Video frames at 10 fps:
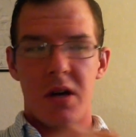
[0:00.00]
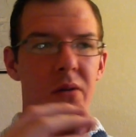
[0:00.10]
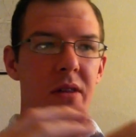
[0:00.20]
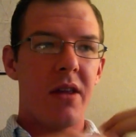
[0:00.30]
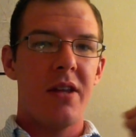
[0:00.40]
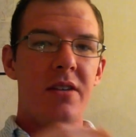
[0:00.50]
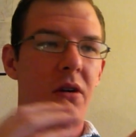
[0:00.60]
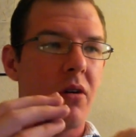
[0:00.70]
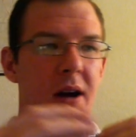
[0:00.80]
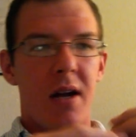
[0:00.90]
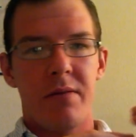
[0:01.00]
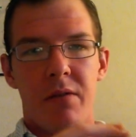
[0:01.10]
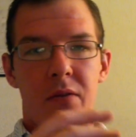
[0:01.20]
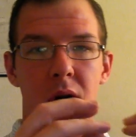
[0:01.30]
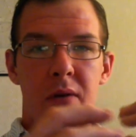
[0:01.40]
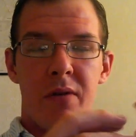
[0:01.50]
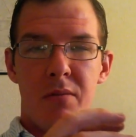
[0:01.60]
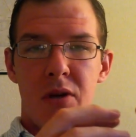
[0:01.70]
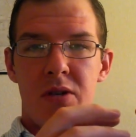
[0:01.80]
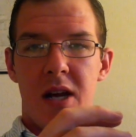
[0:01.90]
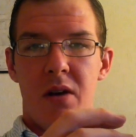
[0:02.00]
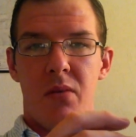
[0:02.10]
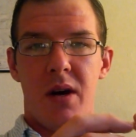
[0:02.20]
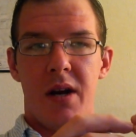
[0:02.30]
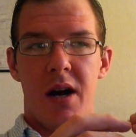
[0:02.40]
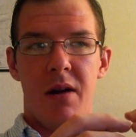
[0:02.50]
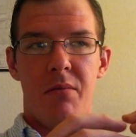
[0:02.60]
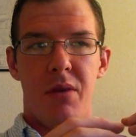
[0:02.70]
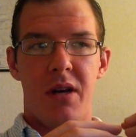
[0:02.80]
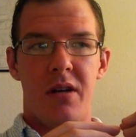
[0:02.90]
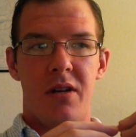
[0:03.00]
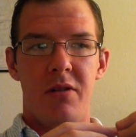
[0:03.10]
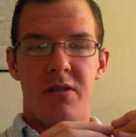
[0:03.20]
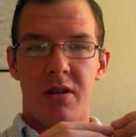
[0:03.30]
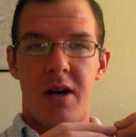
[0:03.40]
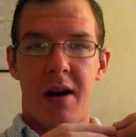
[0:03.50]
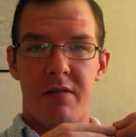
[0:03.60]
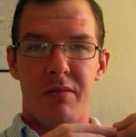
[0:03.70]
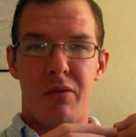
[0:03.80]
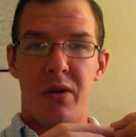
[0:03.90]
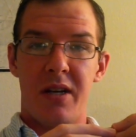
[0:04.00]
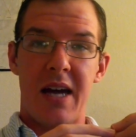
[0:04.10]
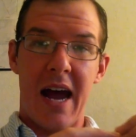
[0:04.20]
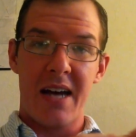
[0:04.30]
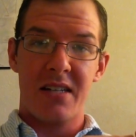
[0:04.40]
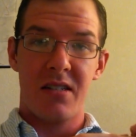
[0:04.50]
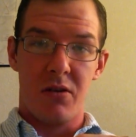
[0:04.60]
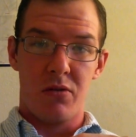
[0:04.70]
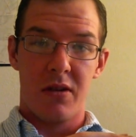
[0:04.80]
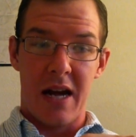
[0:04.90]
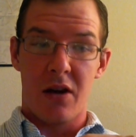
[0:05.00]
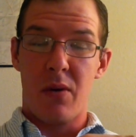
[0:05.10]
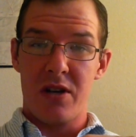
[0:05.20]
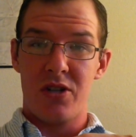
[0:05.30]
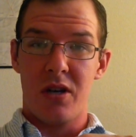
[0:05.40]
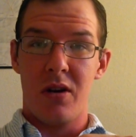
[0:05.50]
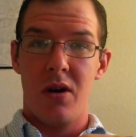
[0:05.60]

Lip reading: And these all kind of evolve and mutate and whatnot, but you still have to be willing to ask that question,